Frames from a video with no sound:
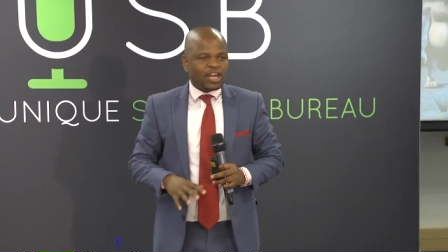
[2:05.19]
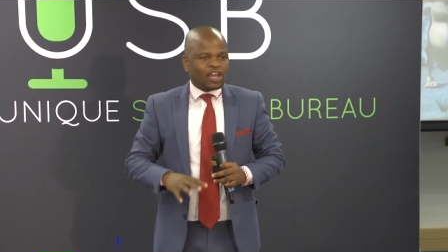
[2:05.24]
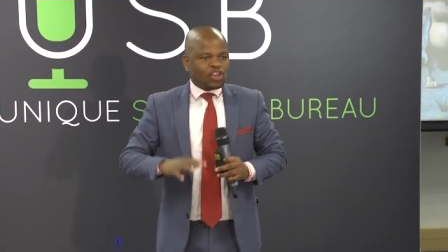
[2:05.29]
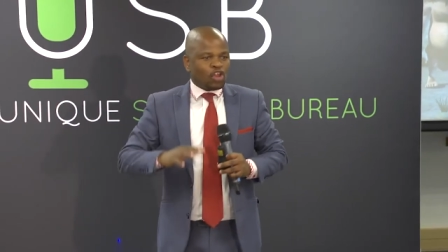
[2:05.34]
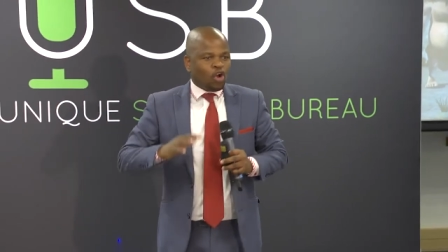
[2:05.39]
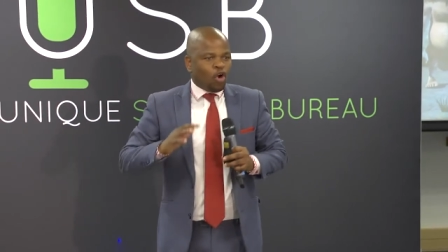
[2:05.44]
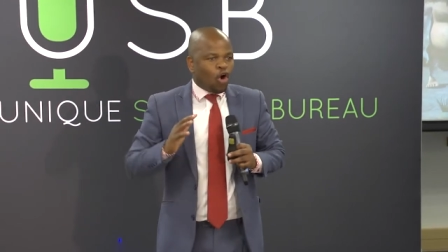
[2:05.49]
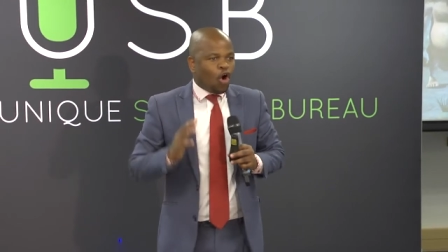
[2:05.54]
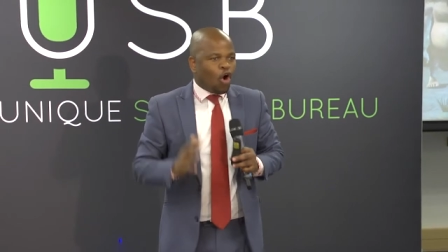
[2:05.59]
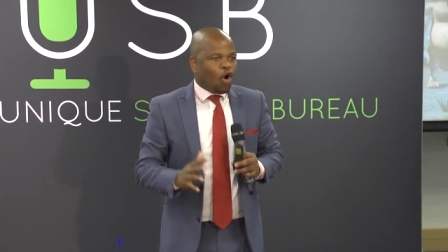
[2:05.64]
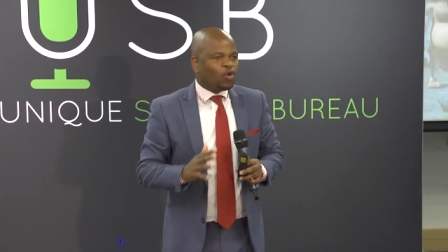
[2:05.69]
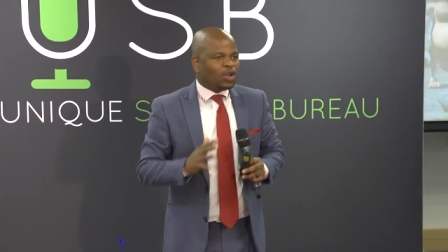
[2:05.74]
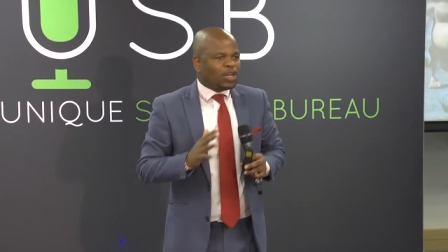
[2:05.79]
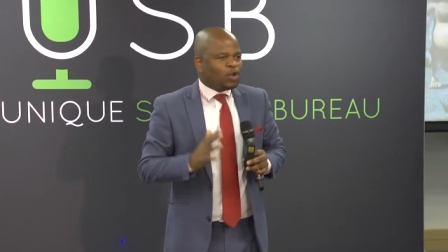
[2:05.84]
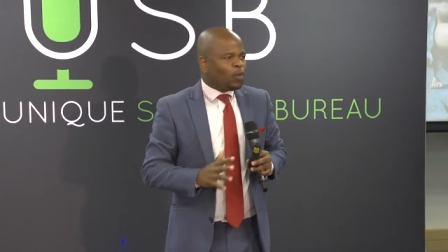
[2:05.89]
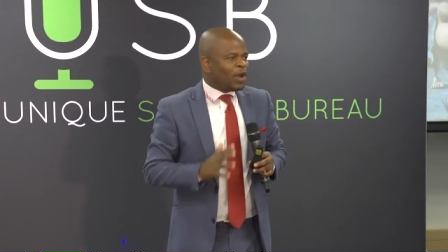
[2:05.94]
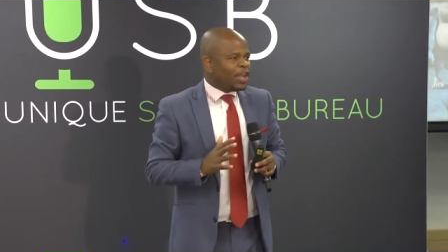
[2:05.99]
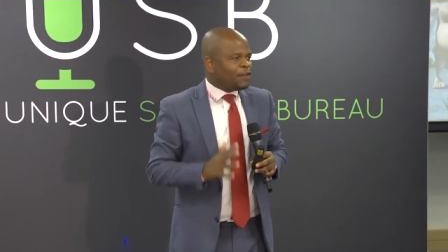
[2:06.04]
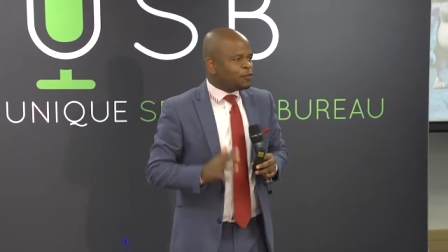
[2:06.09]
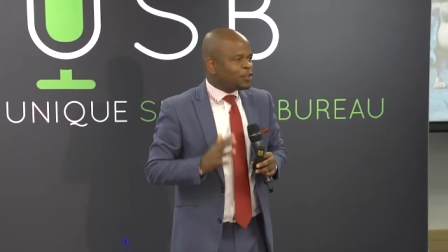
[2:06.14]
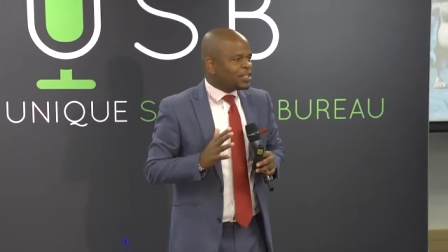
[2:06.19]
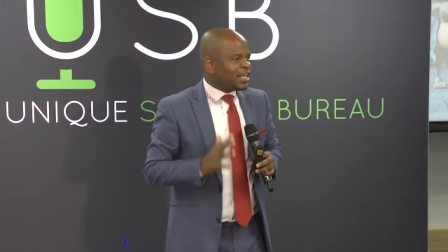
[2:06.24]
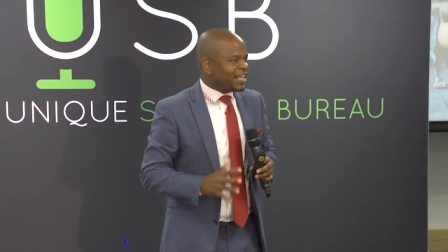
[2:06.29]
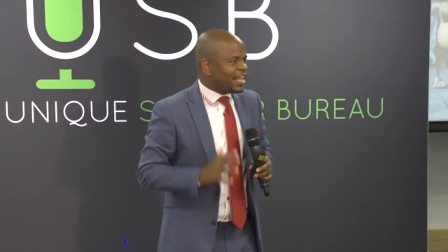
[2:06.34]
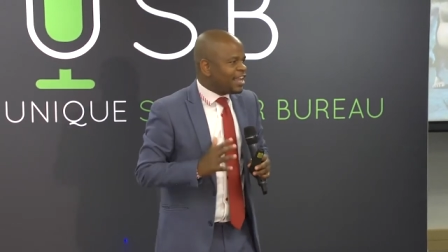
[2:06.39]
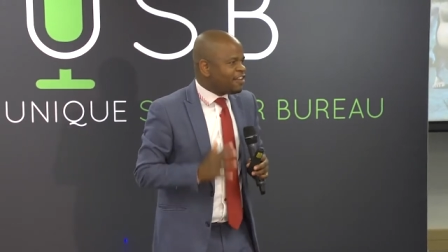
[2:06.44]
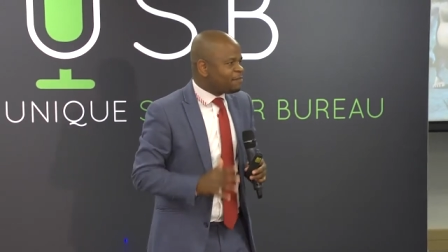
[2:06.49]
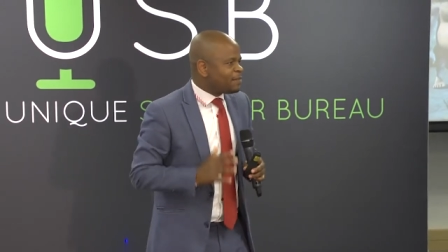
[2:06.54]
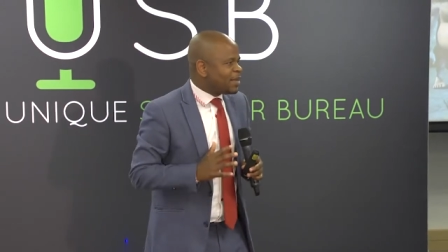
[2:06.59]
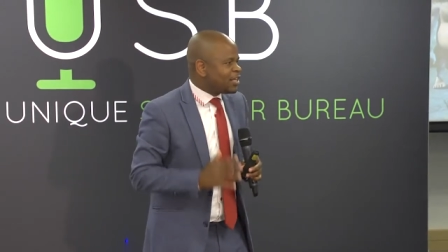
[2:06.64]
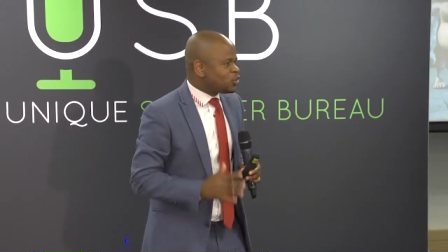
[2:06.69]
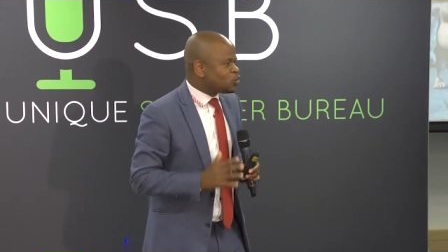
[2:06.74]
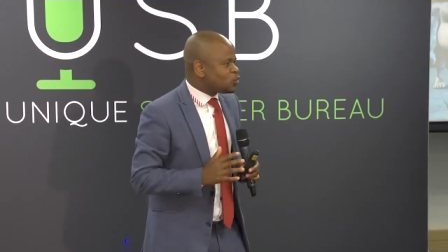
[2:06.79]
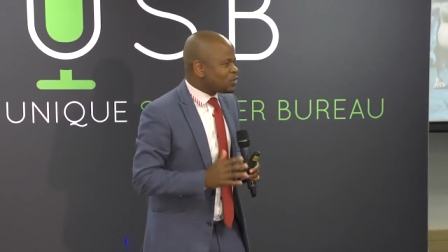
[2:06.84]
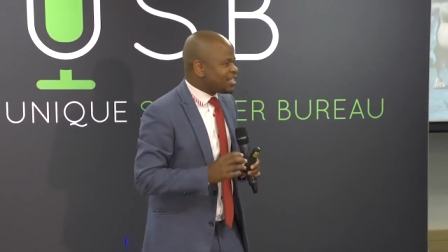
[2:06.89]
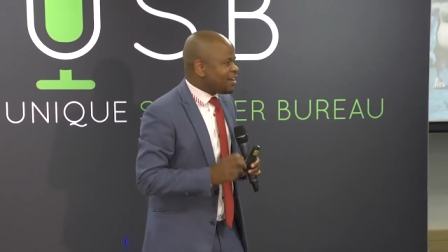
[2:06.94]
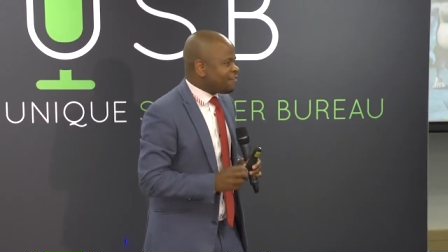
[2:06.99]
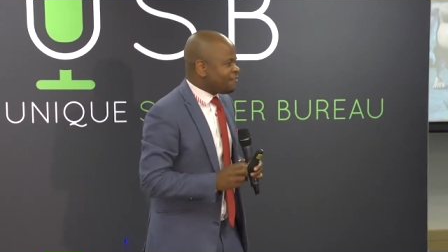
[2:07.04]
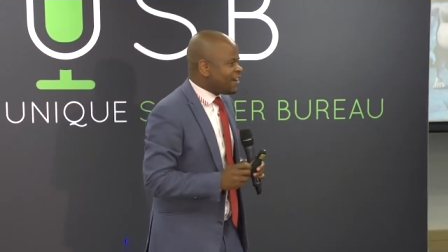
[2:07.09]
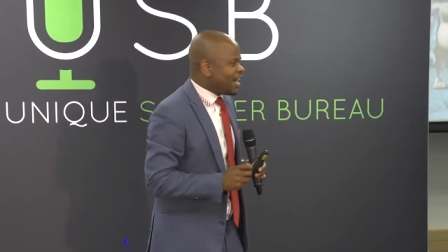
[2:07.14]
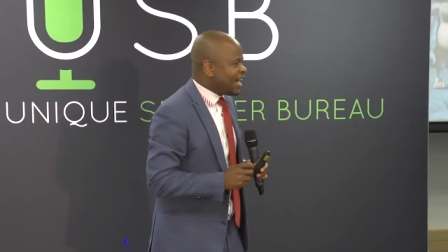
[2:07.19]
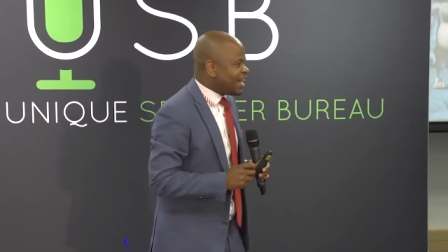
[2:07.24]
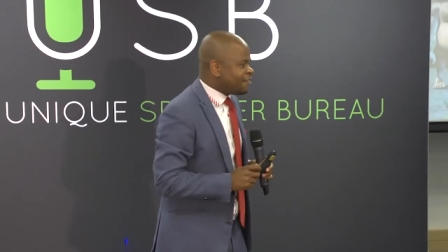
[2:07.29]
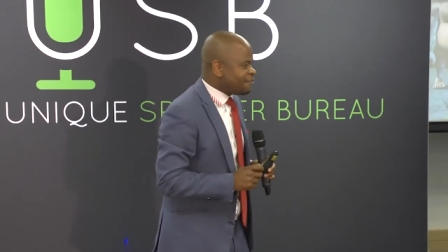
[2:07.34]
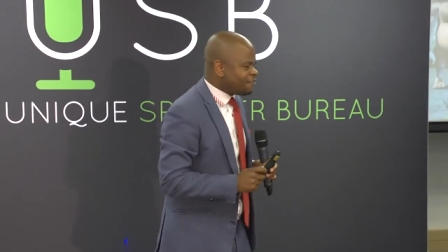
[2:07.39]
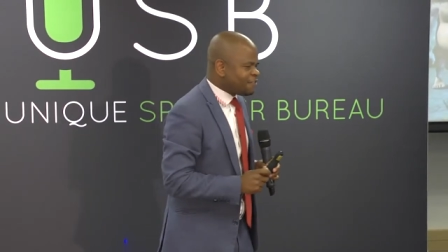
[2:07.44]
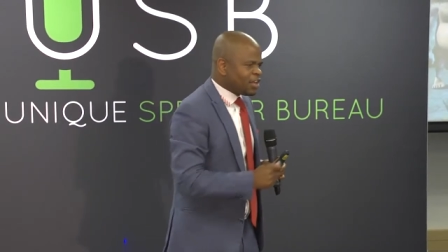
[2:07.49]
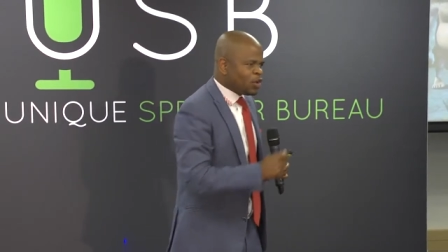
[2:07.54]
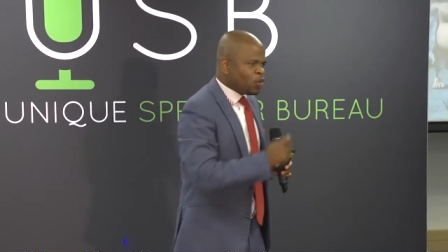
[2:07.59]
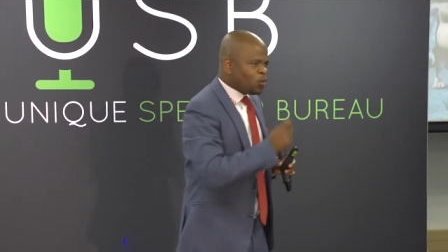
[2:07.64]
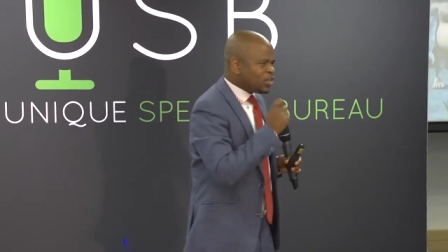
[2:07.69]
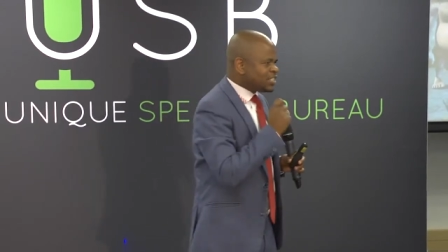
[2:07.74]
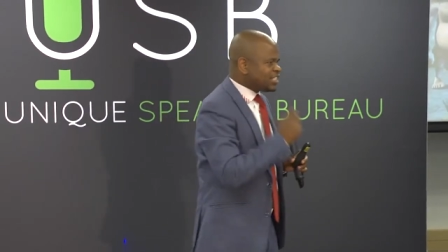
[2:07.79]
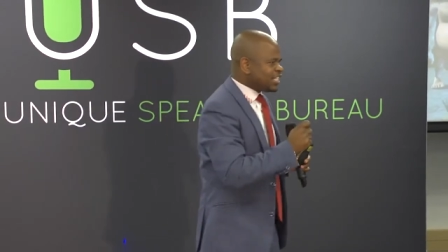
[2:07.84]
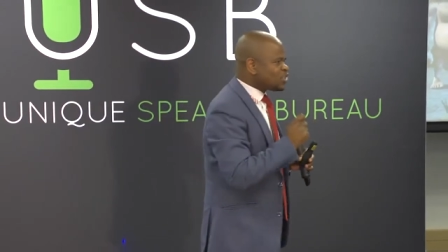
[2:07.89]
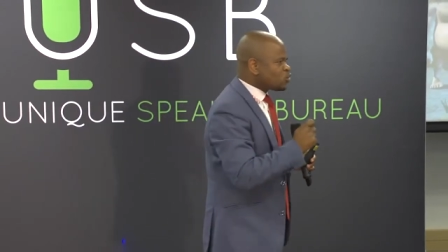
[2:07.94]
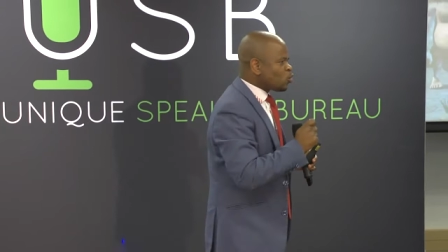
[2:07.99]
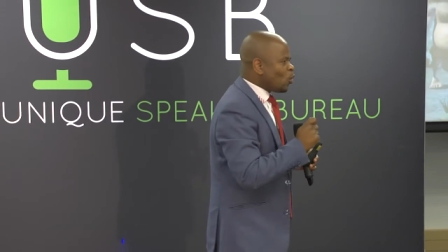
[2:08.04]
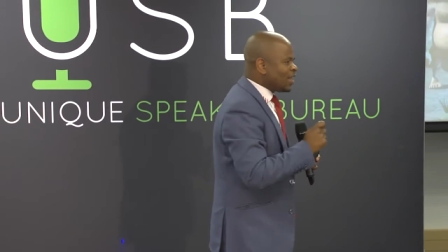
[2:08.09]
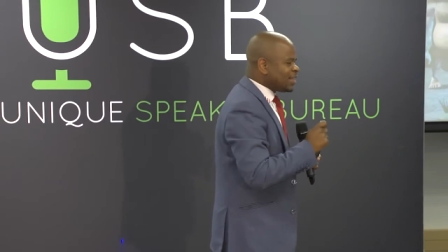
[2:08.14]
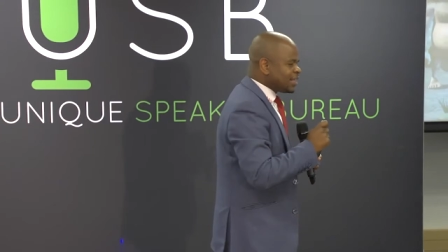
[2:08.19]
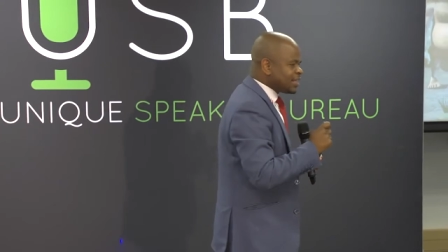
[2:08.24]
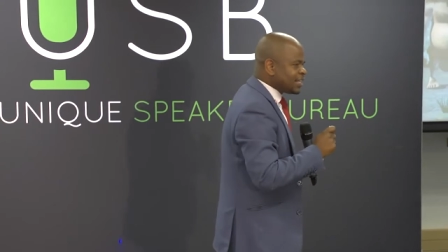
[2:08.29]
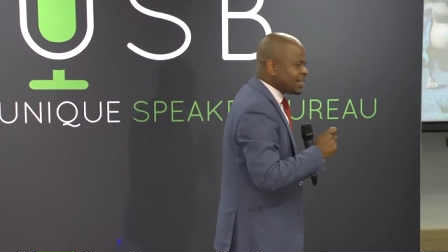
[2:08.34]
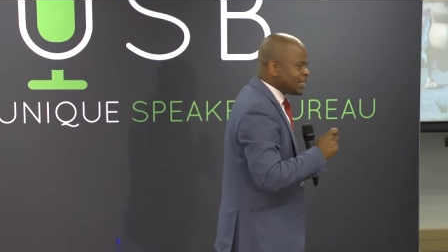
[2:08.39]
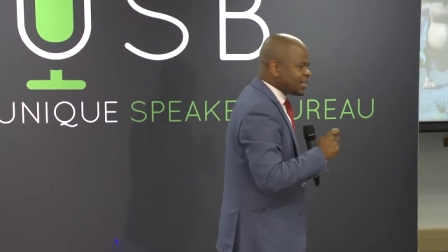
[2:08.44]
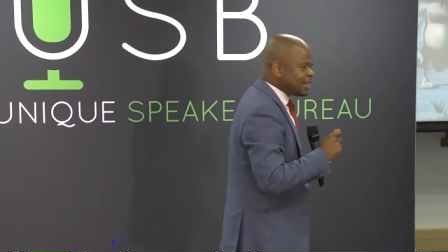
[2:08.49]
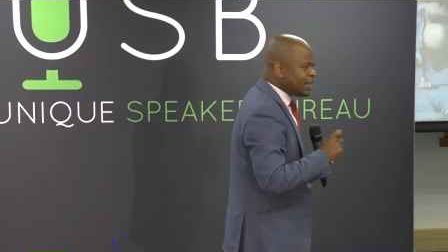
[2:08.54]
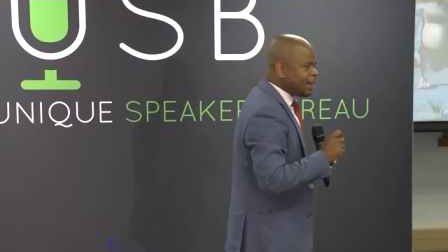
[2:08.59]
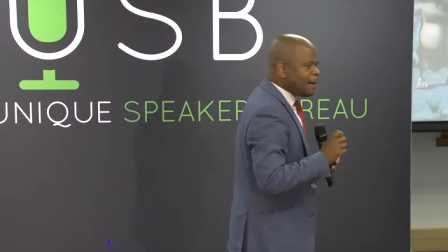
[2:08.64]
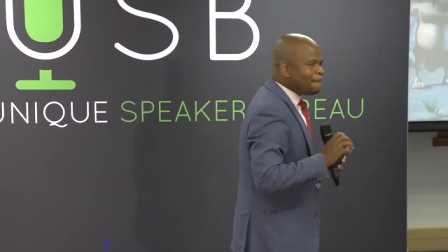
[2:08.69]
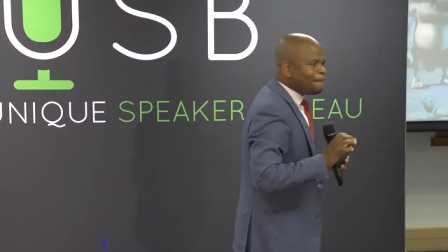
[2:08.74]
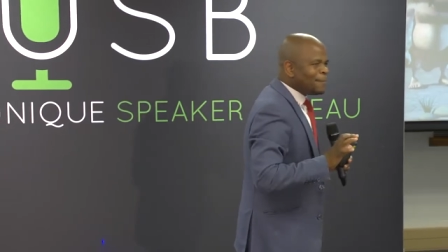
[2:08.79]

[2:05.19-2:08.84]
The only way for the caveman to survive was just one thing: